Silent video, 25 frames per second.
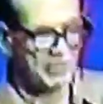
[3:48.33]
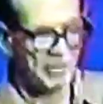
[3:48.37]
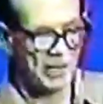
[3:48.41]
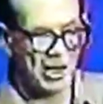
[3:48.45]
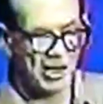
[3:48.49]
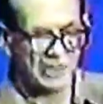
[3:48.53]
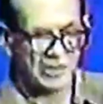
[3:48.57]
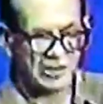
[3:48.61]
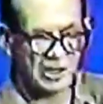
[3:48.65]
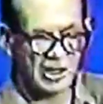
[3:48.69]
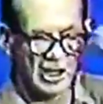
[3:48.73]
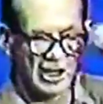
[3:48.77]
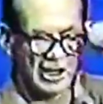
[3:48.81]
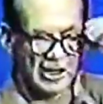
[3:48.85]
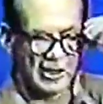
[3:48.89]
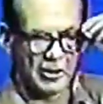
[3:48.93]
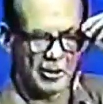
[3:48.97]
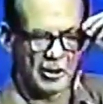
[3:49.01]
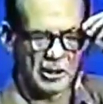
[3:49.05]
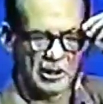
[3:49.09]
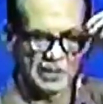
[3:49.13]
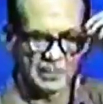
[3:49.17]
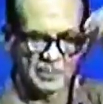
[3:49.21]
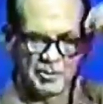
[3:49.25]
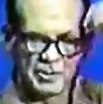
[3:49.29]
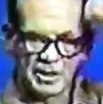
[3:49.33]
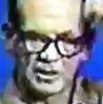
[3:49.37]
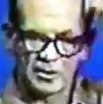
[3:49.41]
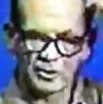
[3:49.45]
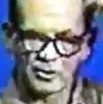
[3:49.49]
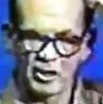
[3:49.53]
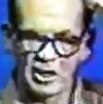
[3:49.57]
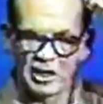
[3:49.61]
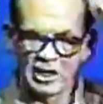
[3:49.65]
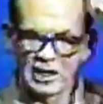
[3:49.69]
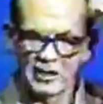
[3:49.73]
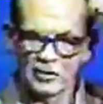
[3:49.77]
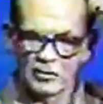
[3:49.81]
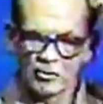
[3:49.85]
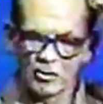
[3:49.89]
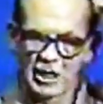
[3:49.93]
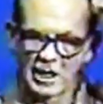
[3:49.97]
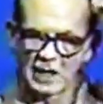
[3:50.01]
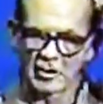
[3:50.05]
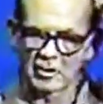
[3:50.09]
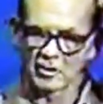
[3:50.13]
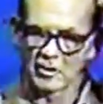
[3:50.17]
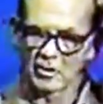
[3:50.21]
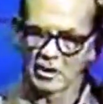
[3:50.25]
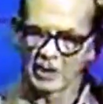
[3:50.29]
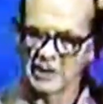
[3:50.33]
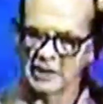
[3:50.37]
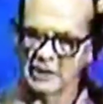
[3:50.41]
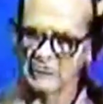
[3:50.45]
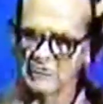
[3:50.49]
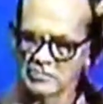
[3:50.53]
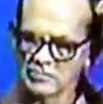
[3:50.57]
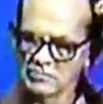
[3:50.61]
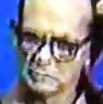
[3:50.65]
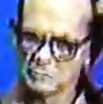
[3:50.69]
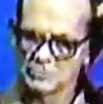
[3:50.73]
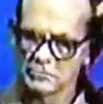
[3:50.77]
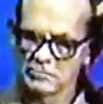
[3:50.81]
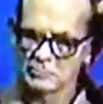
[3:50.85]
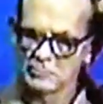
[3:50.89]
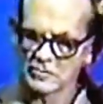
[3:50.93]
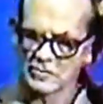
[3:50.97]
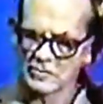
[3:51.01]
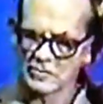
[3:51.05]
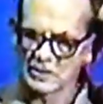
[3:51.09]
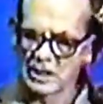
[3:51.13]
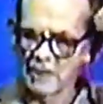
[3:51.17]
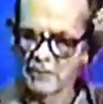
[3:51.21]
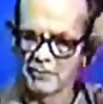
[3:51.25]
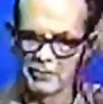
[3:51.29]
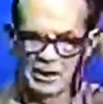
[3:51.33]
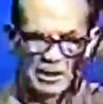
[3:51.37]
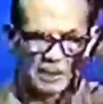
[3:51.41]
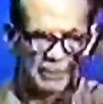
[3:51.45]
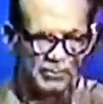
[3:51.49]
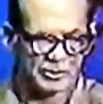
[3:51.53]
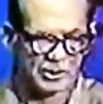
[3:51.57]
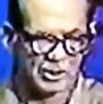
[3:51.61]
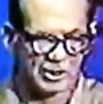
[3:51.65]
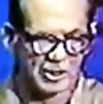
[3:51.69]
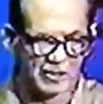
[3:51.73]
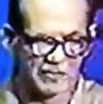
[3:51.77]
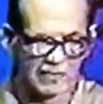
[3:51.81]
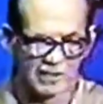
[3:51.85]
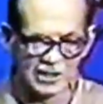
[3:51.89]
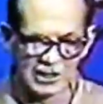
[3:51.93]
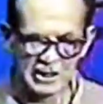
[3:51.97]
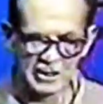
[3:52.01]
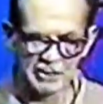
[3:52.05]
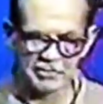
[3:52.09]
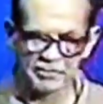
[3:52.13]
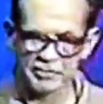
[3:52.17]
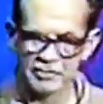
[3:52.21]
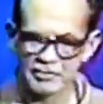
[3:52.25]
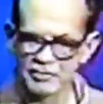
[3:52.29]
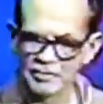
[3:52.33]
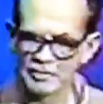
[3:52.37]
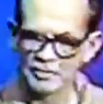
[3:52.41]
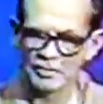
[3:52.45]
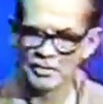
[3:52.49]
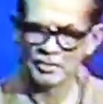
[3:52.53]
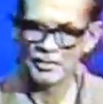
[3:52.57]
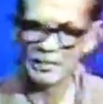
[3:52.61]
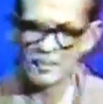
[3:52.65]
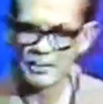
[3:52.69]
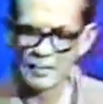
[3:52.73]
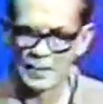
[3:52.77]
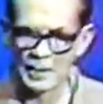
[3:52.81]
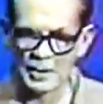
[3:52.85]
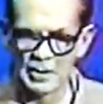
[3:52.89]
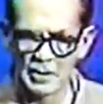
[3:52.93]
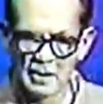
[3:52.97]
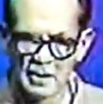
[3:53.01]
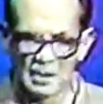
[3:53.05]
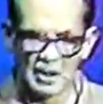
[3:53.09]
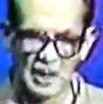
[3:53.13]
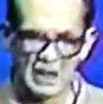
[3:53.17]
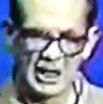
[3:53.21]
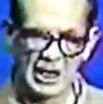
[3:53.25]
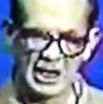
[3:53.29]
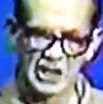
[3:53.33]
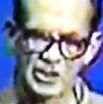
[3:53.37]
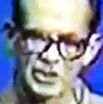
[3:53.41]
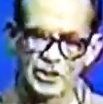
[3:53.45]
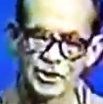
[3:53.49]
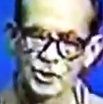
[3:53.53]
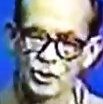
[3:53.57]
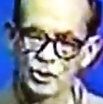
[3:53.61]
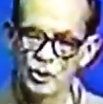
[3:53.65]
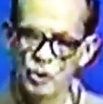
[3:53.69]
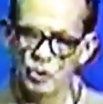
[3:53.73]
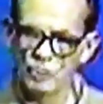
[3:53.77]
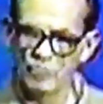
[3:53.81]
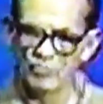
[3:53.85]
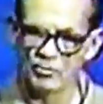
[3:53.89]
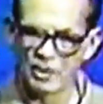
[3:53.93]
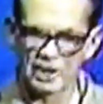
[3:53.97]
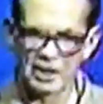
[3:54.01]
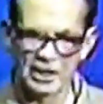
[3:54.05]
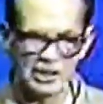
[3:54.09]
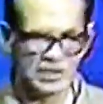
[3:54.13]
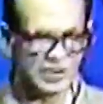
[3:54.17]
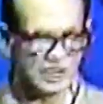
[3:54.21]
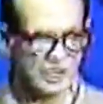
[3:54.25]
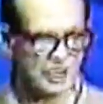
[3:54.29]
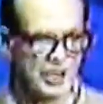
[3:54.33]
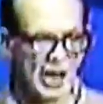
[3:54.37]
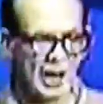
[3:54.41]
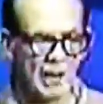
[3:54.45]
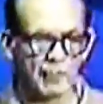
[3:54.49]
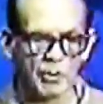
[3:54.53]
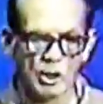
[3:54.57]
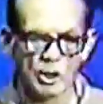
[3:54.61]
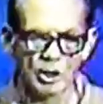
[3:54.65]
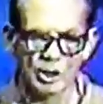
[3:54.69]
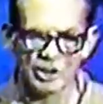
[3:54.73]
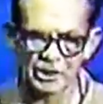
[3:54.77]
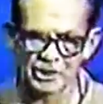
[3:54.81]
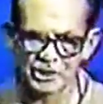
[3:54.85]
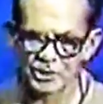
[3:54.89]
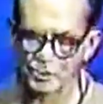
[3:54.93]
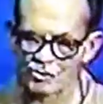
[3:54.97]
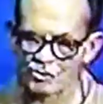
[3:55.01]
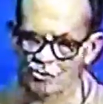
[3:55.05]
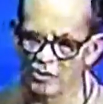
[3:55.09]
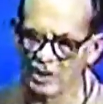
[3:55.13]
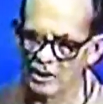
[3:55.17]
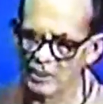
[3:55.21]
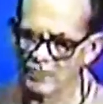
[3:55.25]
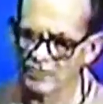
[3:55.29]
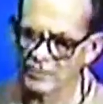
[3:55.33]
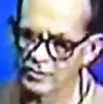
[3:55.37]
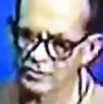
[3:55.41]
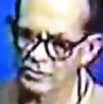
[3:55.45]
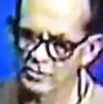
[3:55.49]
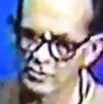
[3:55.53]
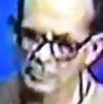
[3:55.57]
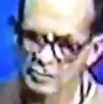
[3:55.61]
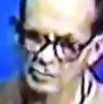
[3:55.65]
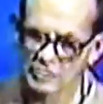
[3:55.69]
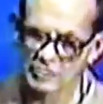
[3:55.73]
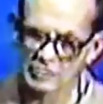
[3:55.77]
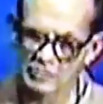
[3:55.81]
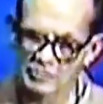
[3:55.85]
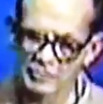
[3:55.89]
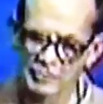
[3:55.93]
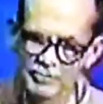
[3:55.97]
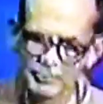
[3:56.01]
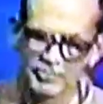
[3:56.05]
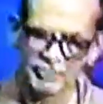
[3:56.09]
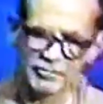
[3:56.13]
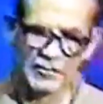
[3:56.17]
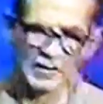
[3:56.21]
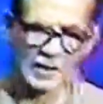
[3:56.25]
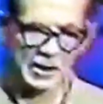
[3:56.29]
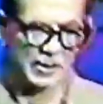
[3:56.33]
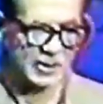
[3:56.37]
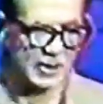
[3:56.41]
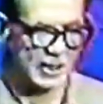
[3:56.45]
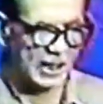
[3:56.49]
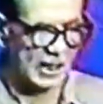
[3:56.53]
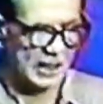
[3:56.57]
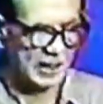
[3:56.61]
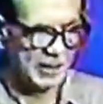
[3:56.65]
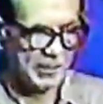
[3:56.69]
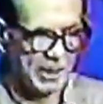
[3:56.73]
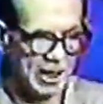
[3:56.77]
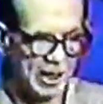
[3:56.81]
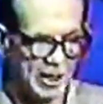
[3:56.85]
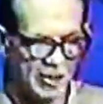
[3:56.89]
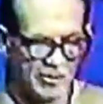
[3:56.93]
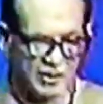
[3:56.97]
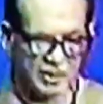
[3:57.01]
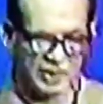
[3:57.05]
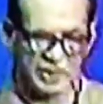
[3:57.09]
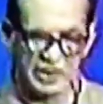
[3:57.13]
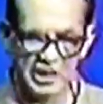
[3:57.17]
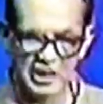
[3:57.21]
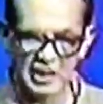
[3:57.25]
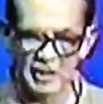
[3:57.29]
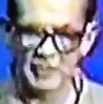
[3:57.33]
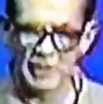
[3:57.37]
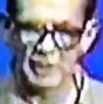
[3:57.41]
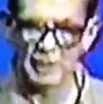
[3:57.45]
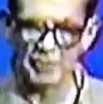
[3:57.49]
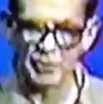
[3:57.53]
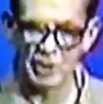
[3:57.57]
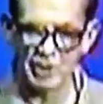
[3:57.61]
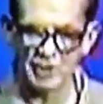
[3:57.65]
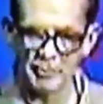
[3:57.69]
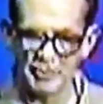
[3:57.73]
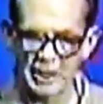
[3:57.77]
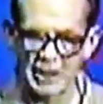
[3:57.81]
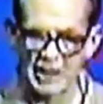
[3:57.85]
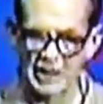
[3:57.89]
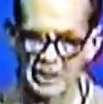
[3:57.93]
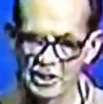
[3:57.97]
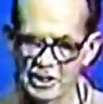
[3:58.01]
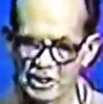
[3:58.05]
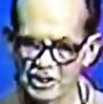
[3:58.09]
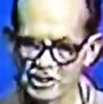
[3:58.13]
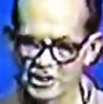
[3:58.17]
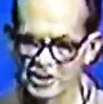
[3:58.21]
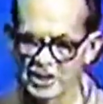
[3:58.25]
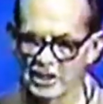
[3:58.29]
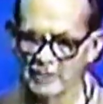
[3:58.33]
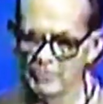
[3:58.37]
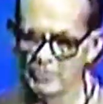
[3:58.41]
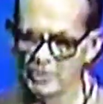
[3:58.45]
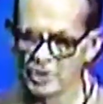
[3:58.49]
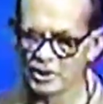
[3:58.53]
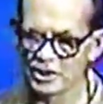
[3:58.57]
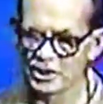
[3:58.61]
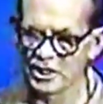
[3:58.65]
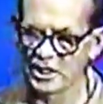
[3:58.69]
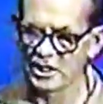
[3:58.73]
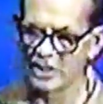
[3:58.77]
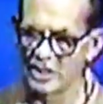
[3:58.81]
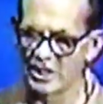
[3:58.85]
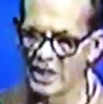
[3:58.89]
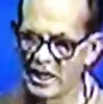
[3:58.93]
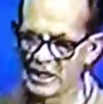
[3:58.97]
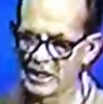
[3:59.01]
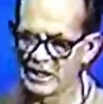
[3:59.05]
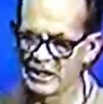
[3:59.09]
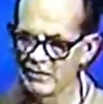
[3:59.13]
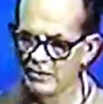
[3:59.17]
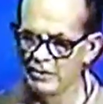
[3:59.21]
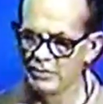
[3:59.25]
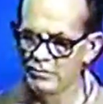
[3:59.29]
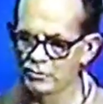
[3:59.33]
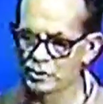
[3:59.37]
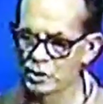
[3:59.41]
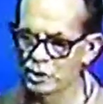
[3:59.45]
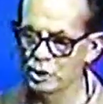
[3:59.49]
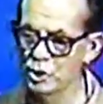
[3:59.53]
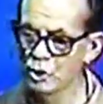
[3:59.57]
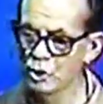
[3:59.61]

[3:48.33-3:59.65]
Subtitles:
6 months later, he's been training regularly. I've been observing him. I assume that he's doubled his strength. Take him into the gym, I put him back in the same machine, and I give him